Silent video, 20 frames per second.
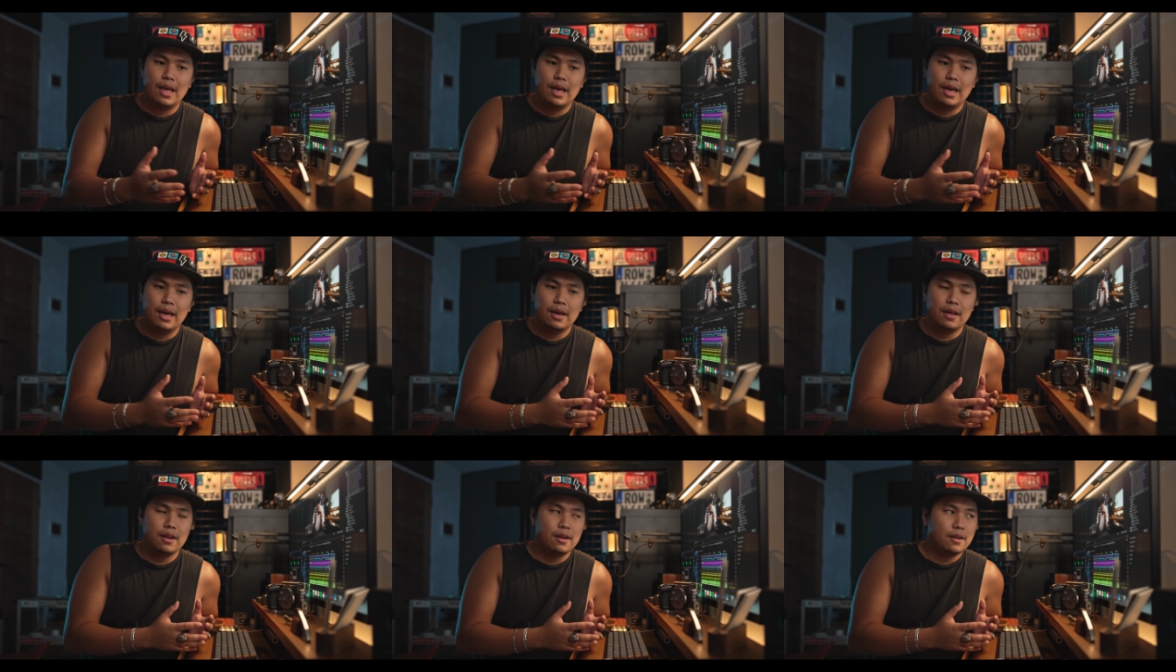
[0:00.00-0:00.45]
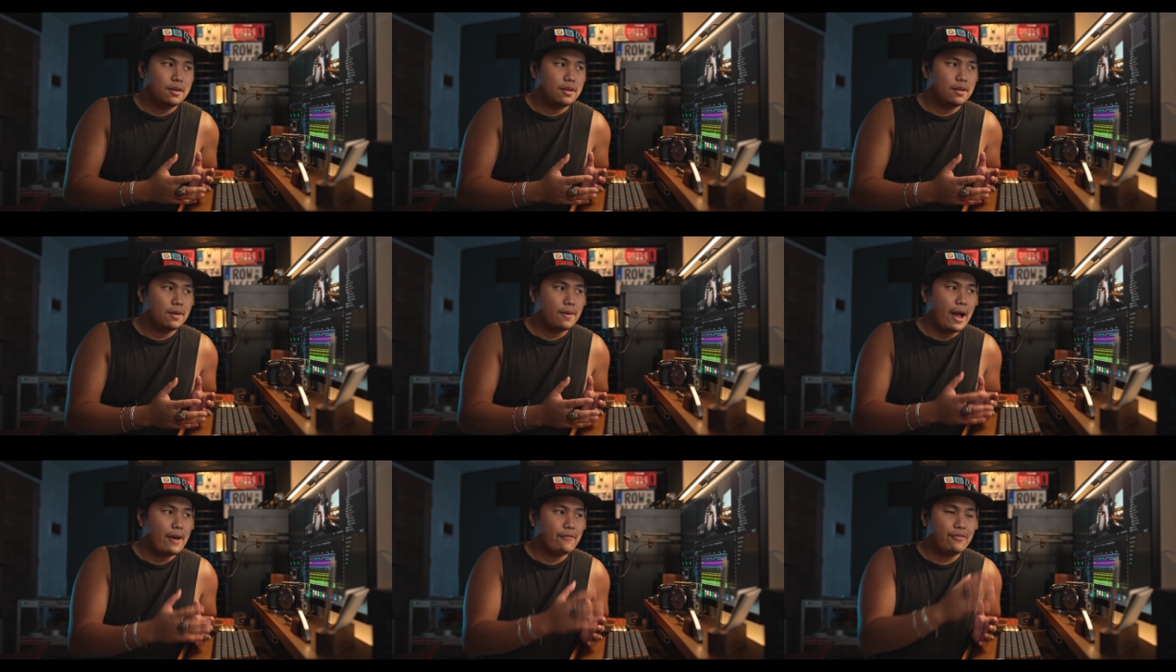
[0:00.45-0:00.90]
And
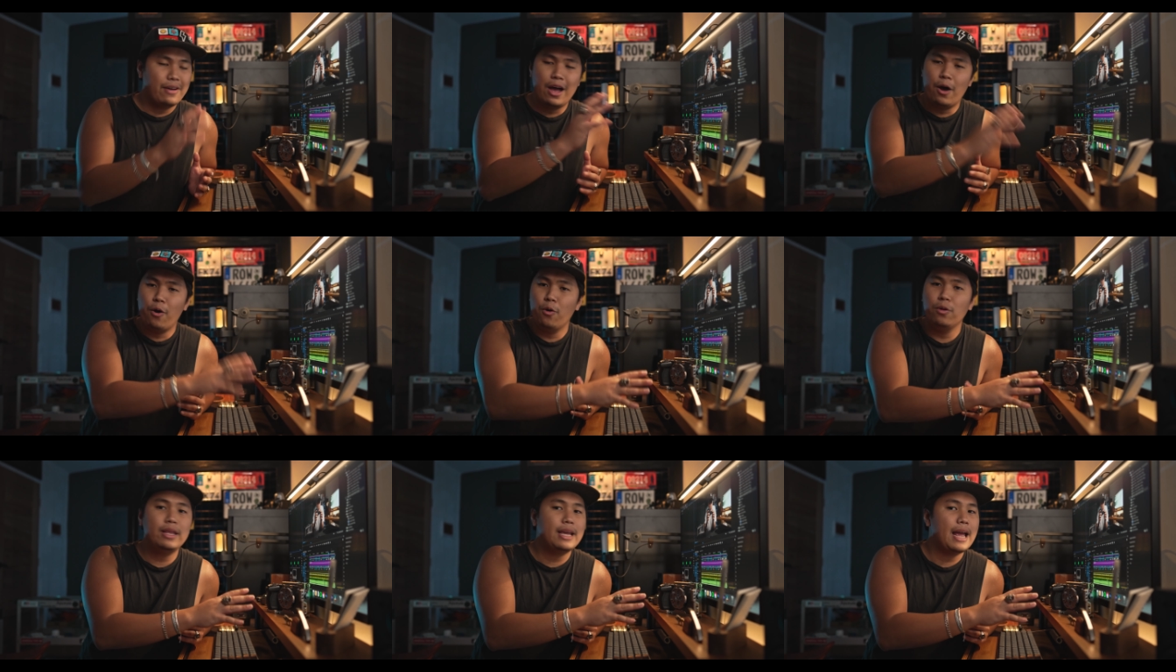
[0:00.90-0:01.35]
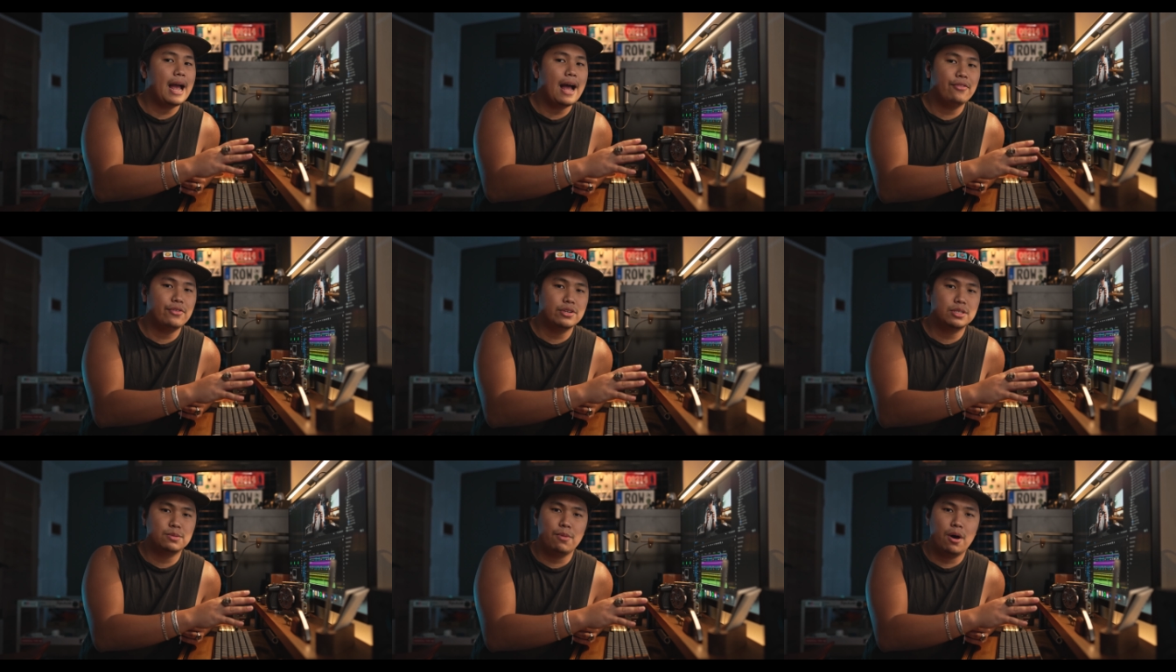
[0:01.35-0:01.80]
I've only
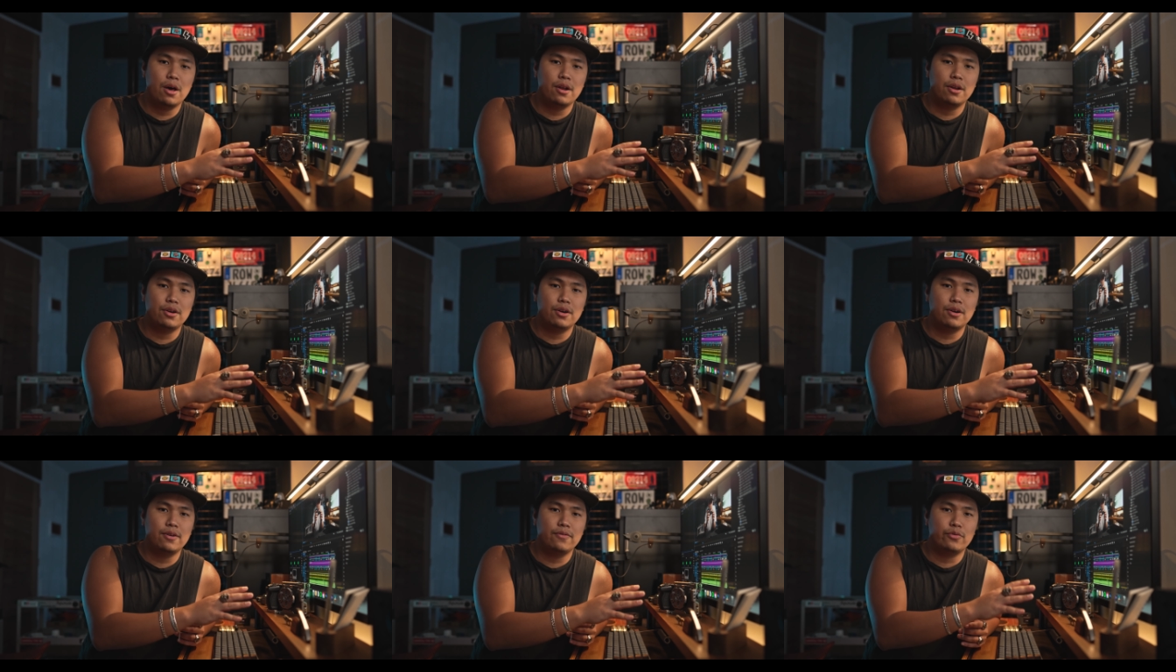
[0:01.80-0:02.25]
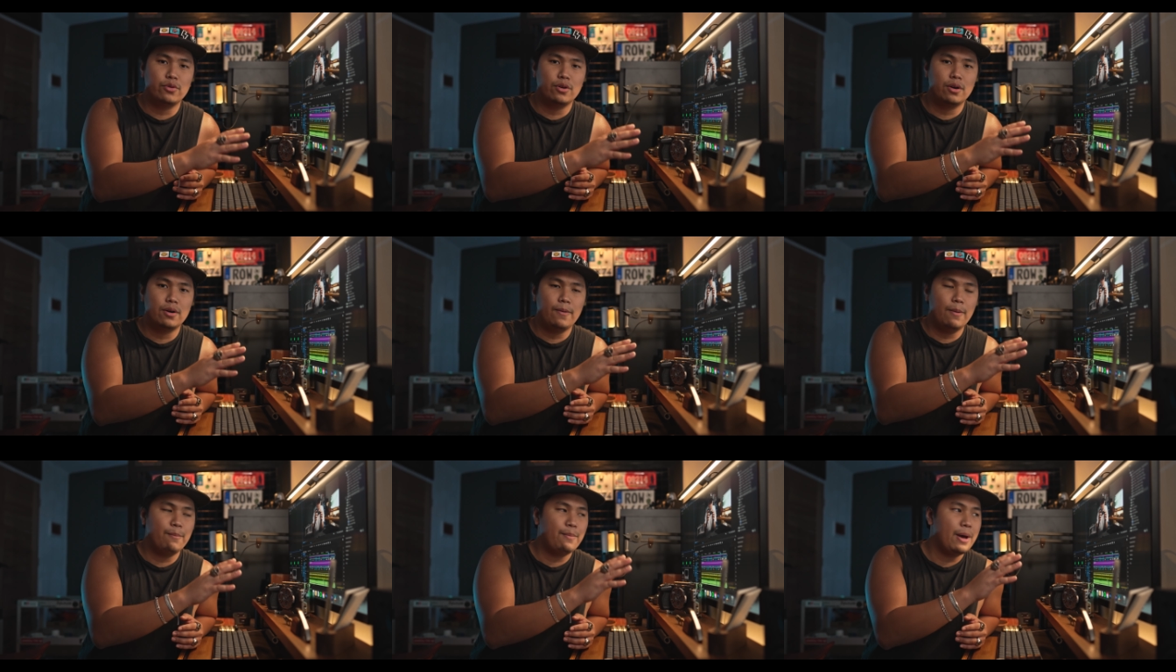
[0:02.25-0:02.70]
had this monitor
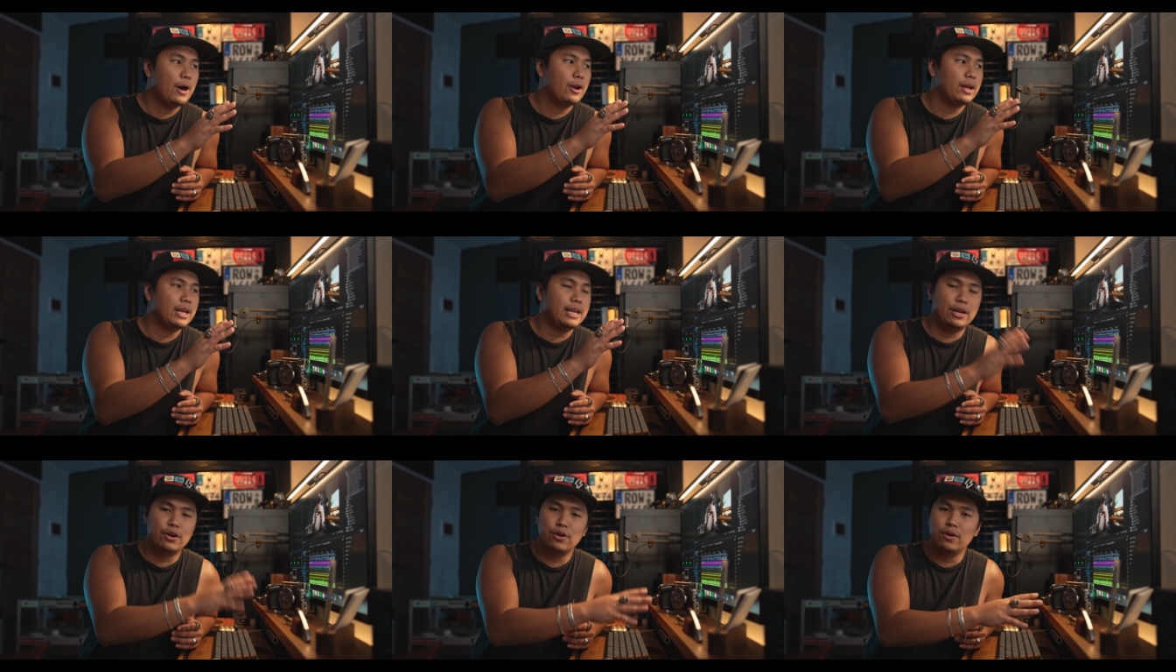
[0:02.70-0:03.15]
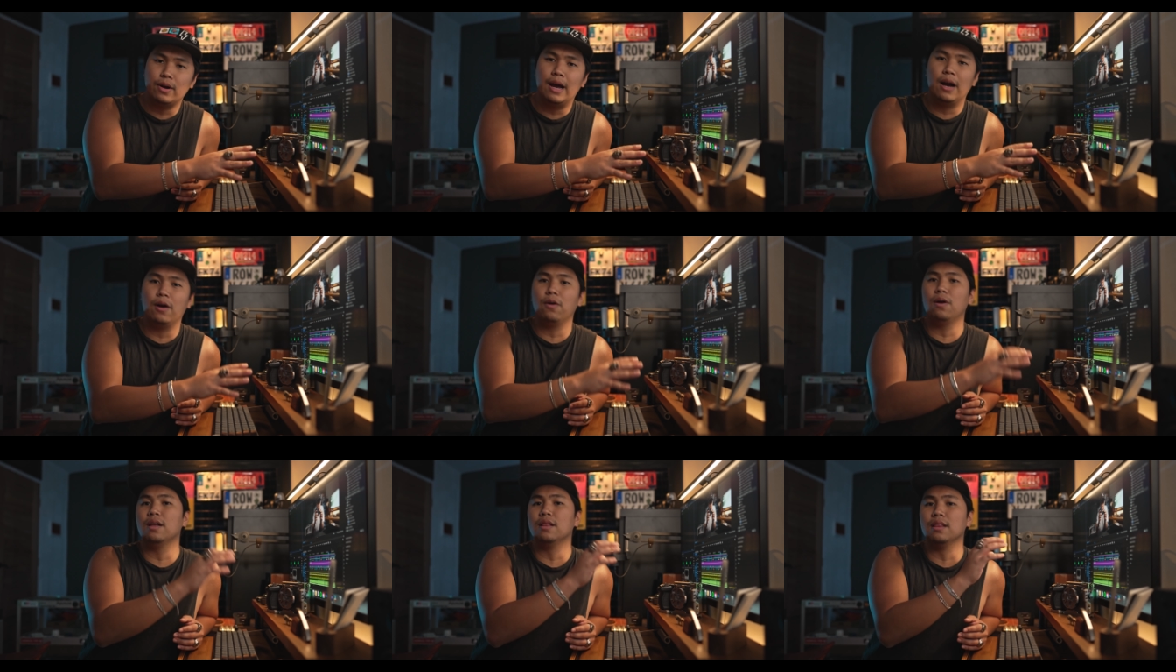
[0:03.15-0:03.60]
for about a year
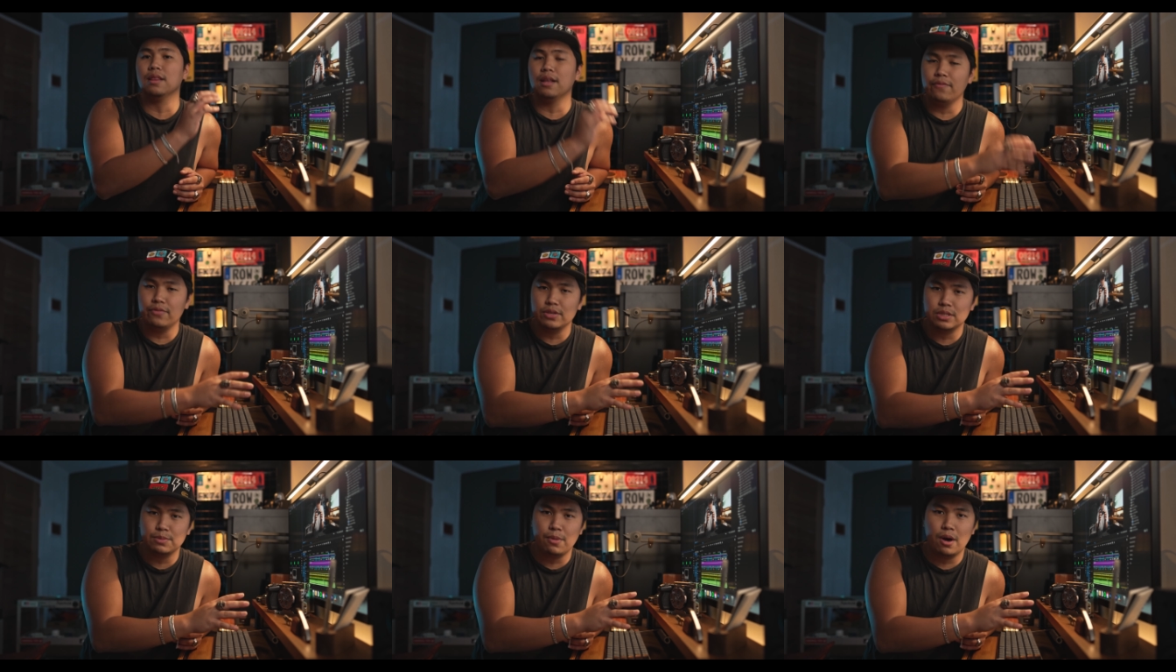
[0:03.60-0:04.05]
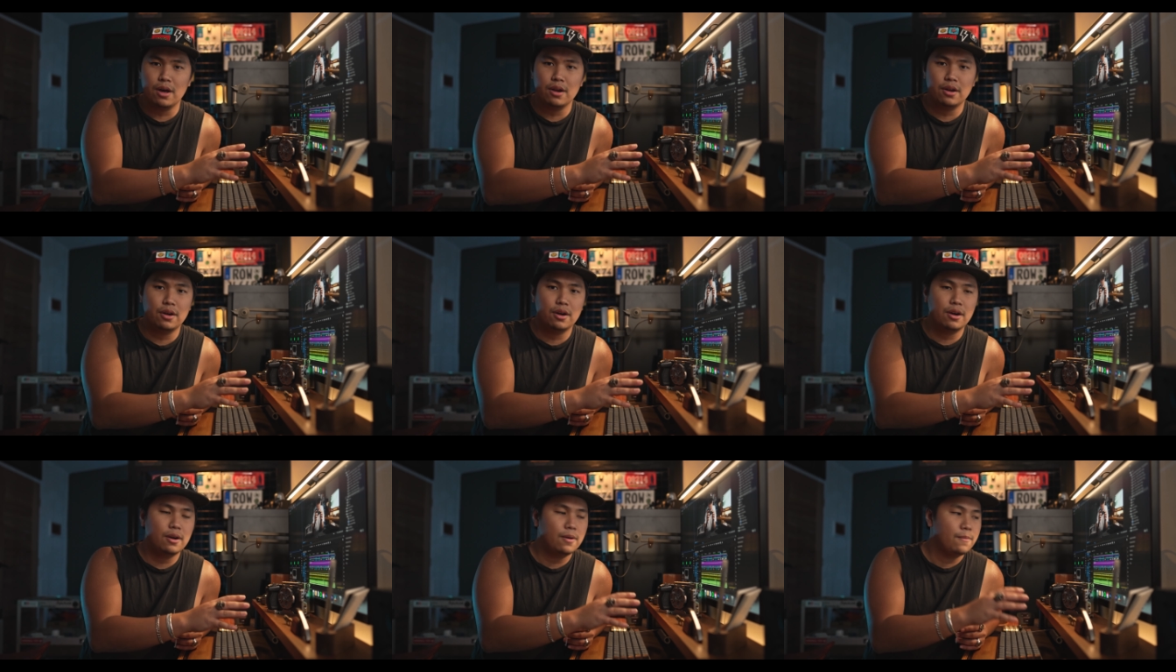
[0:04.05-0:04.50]
now. I love this
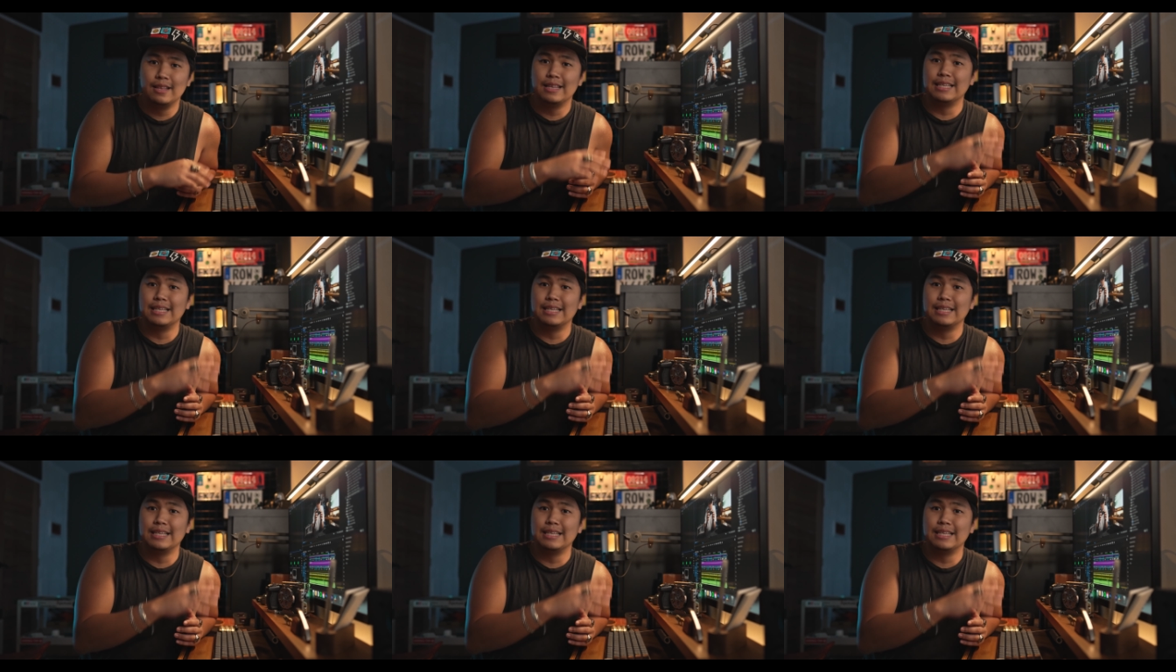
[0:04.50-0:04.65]
monitor.